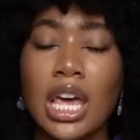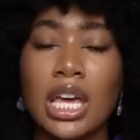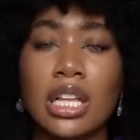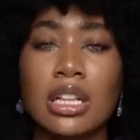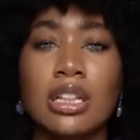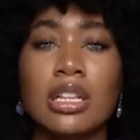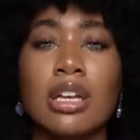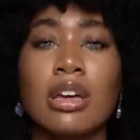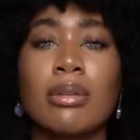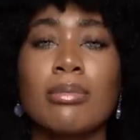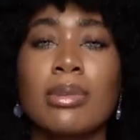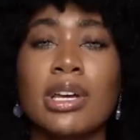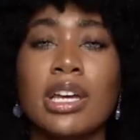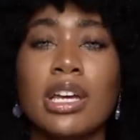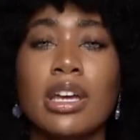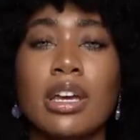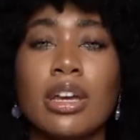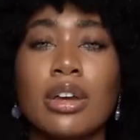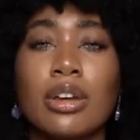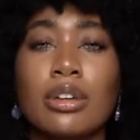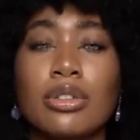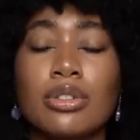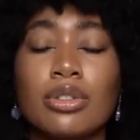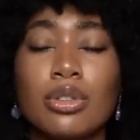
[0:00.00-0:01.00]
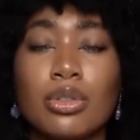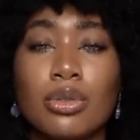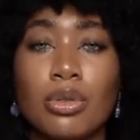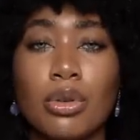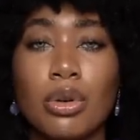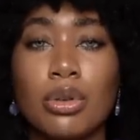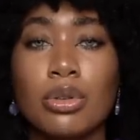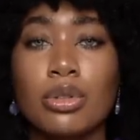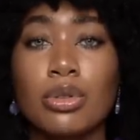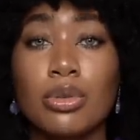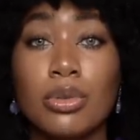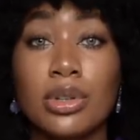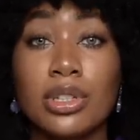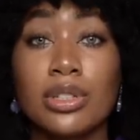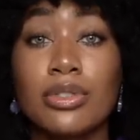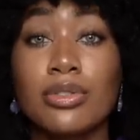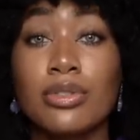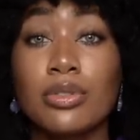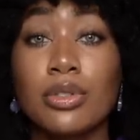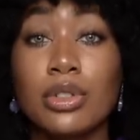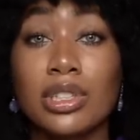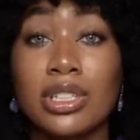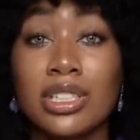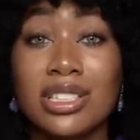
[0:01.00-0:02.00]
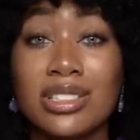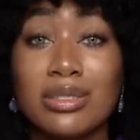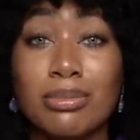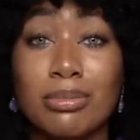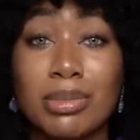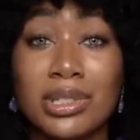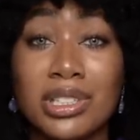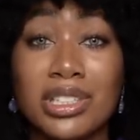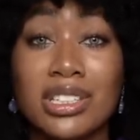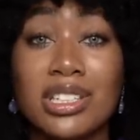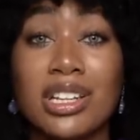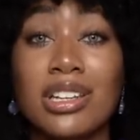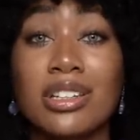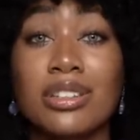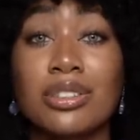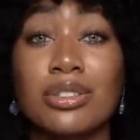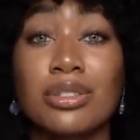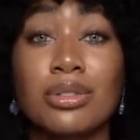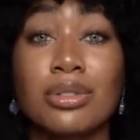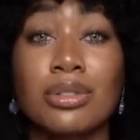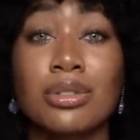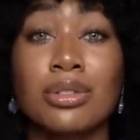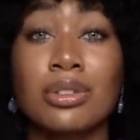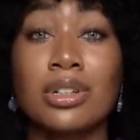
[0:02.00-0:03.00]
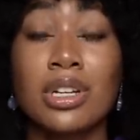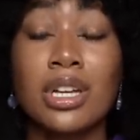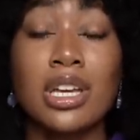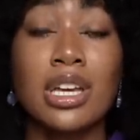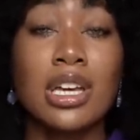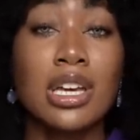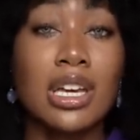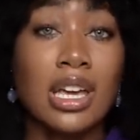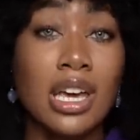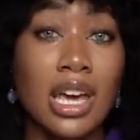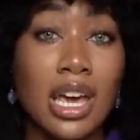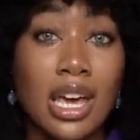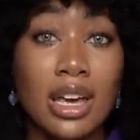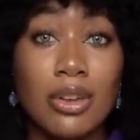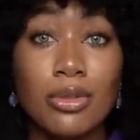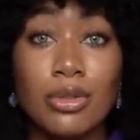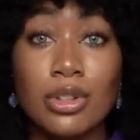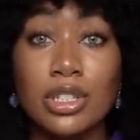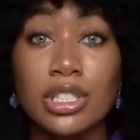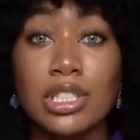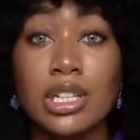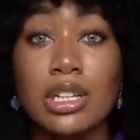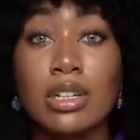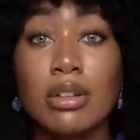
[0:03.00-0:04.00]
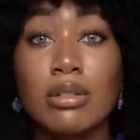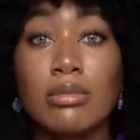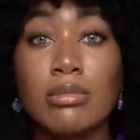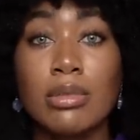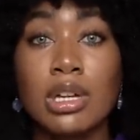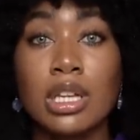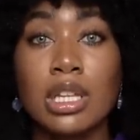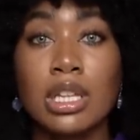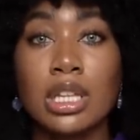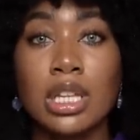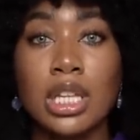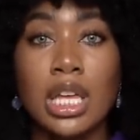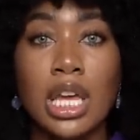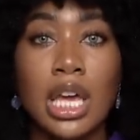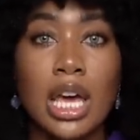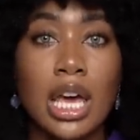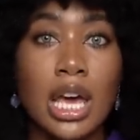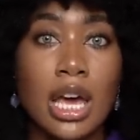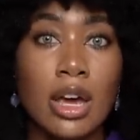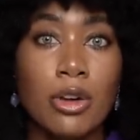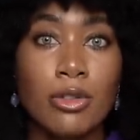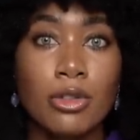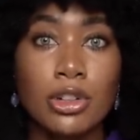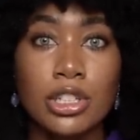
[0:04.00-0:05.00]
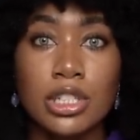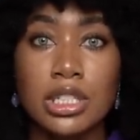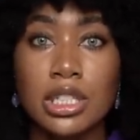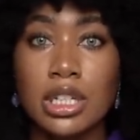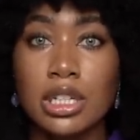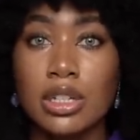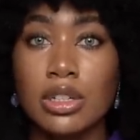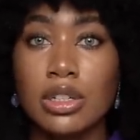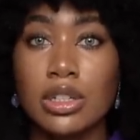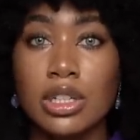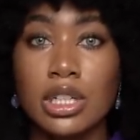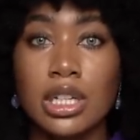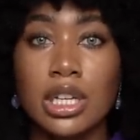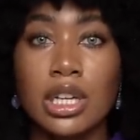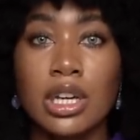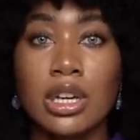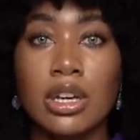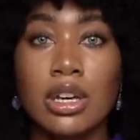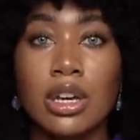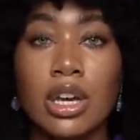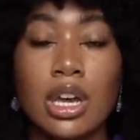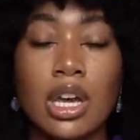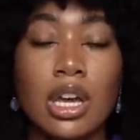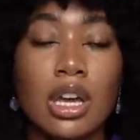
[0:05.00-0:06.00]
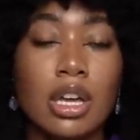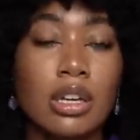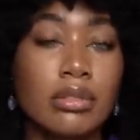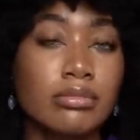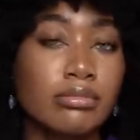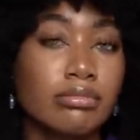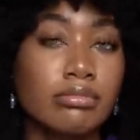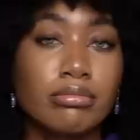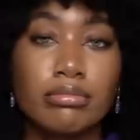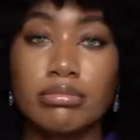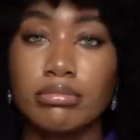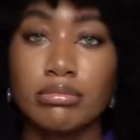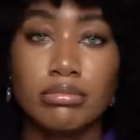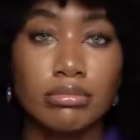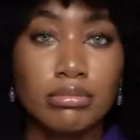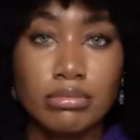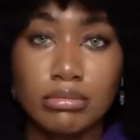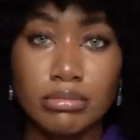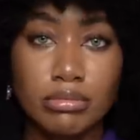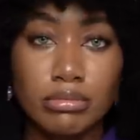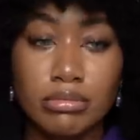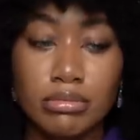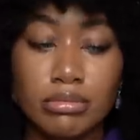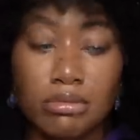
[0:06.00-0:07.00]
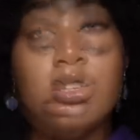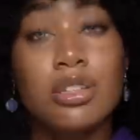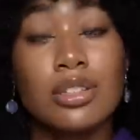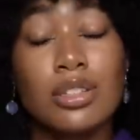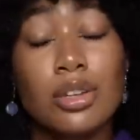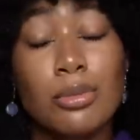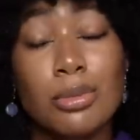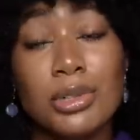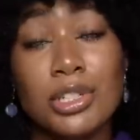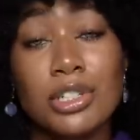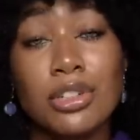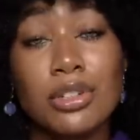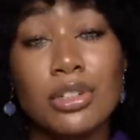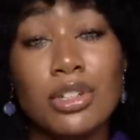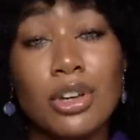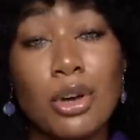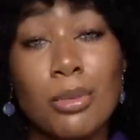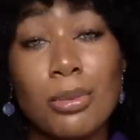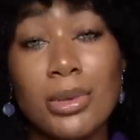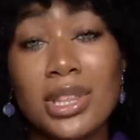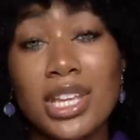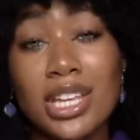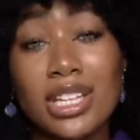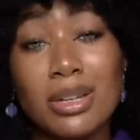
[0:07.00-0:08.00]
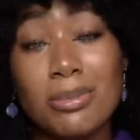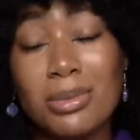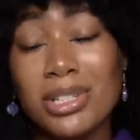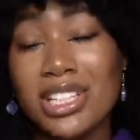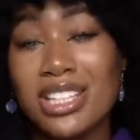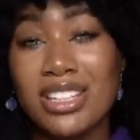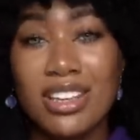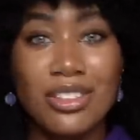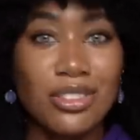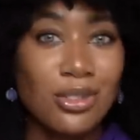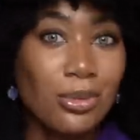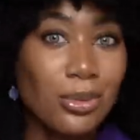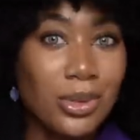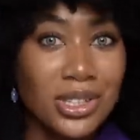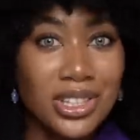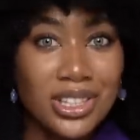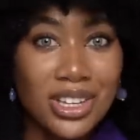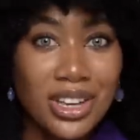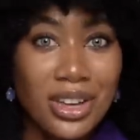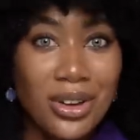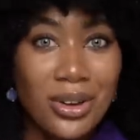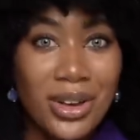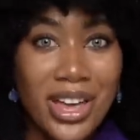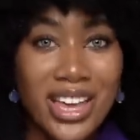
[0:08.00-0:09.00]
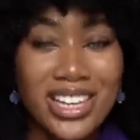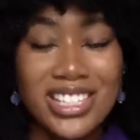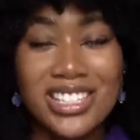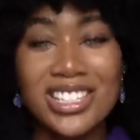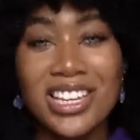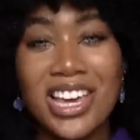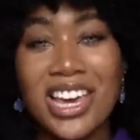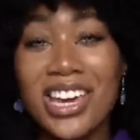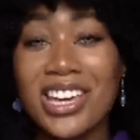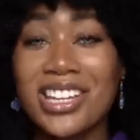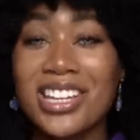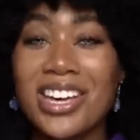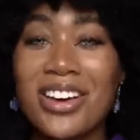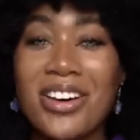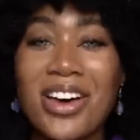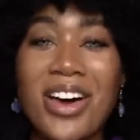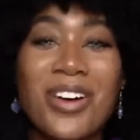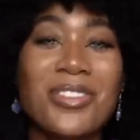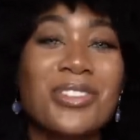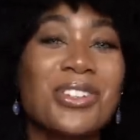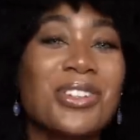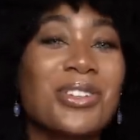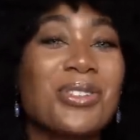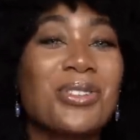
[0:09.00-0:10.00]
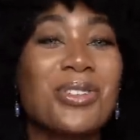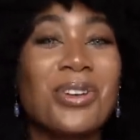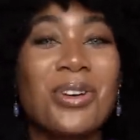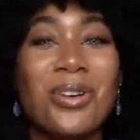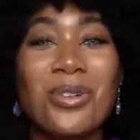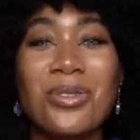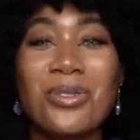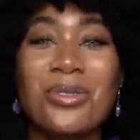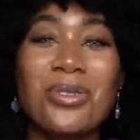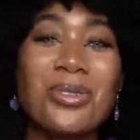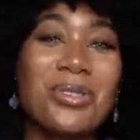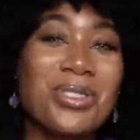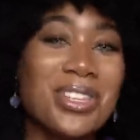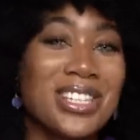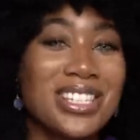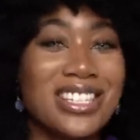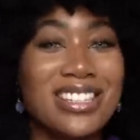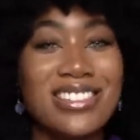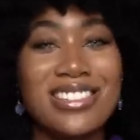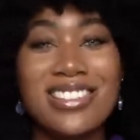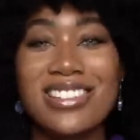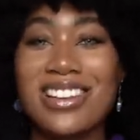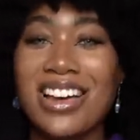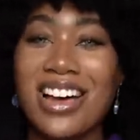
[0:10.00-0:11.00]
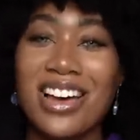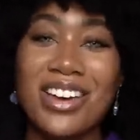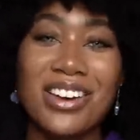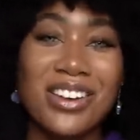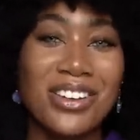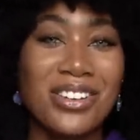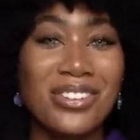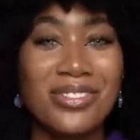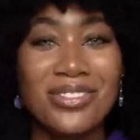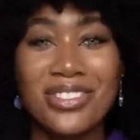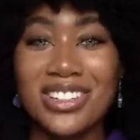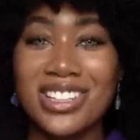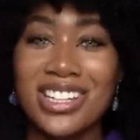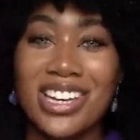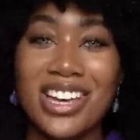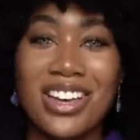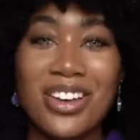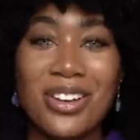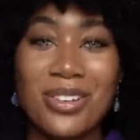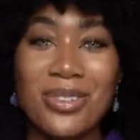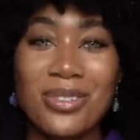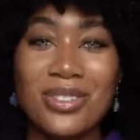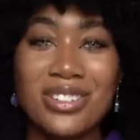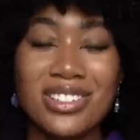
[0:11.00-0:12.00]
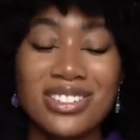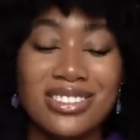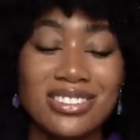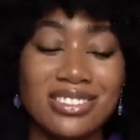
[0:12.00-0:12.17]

and allow my hair to grow to its fullest potential every single month, every single year. So be sure to open that up in another window and check it out after you go through this entire video.